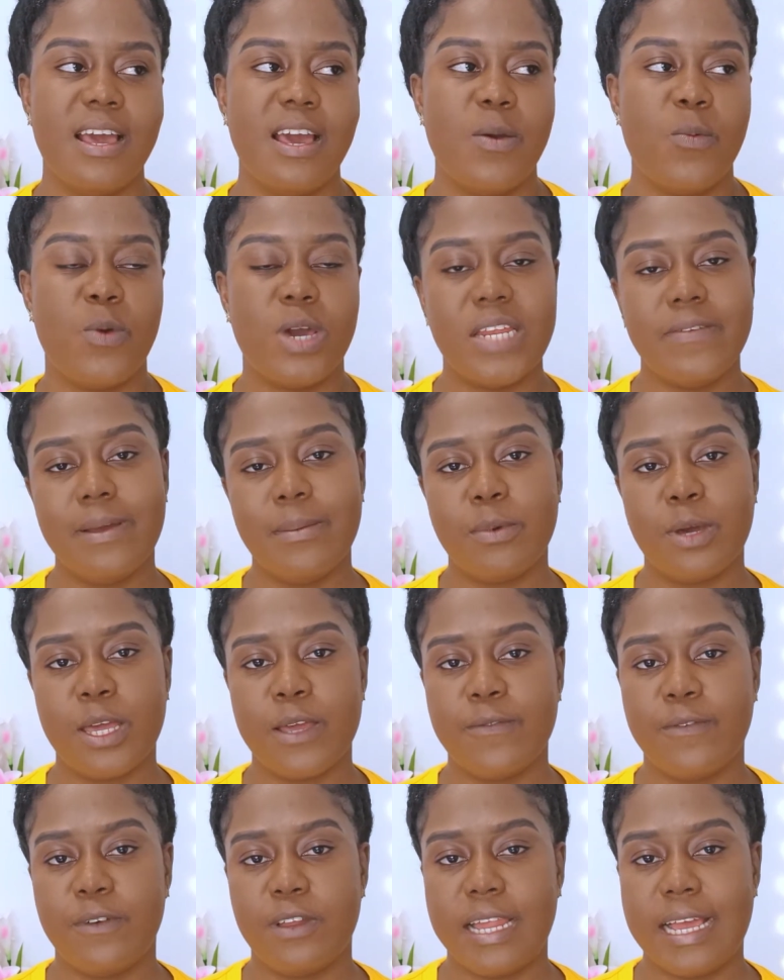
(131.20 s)
whenever I'm
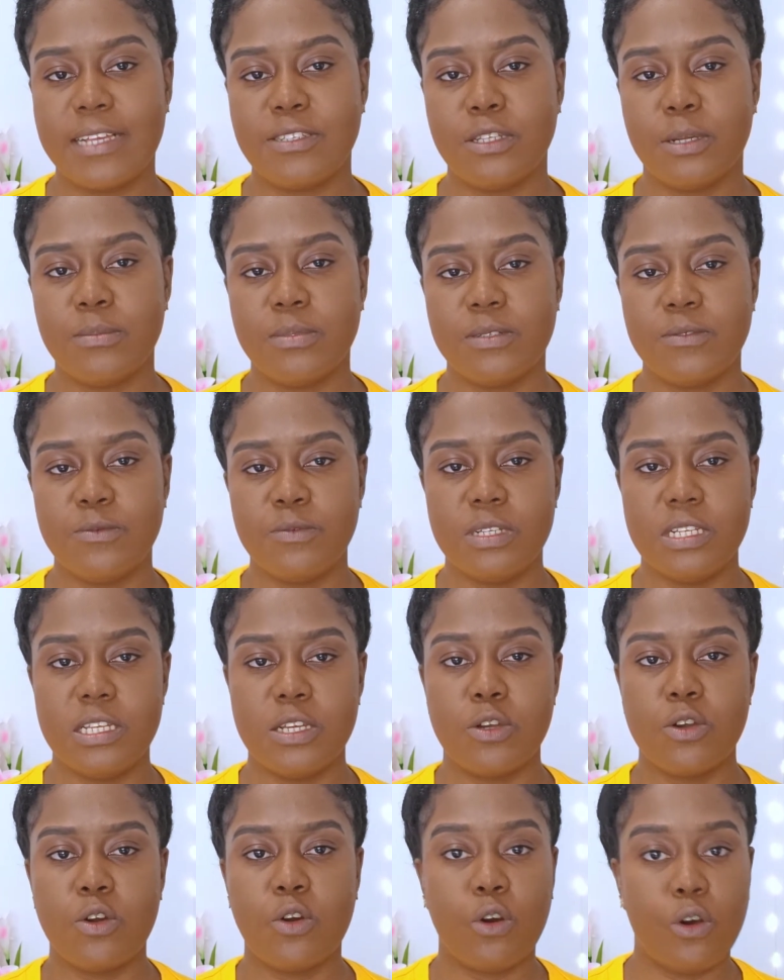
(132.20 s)
going for like something
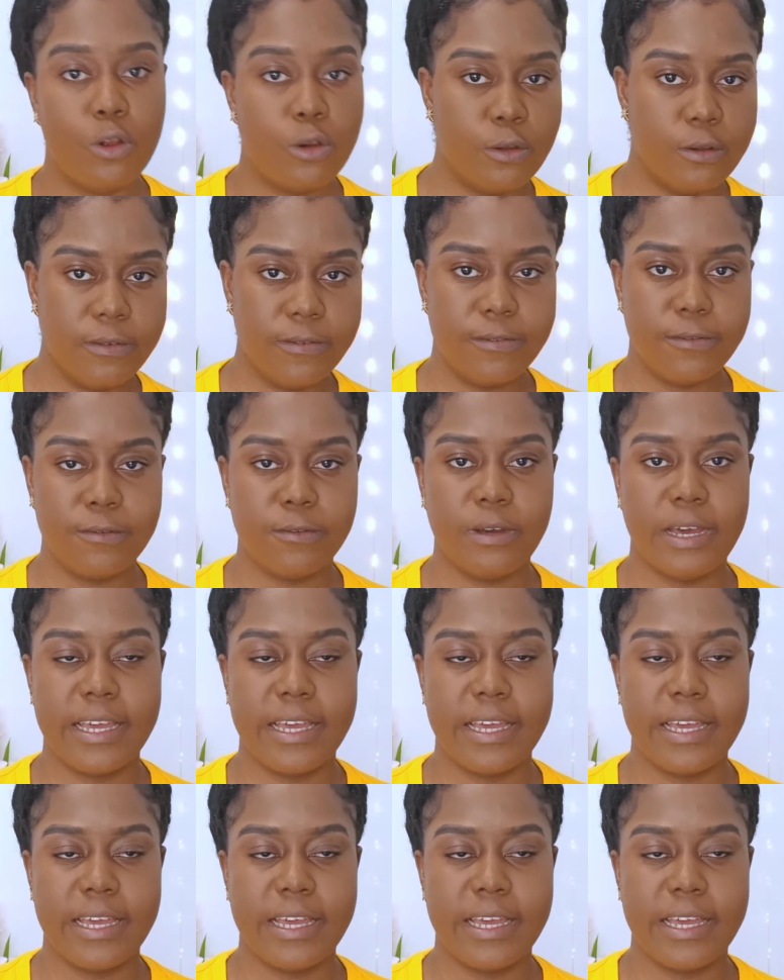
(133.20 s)
really colorful,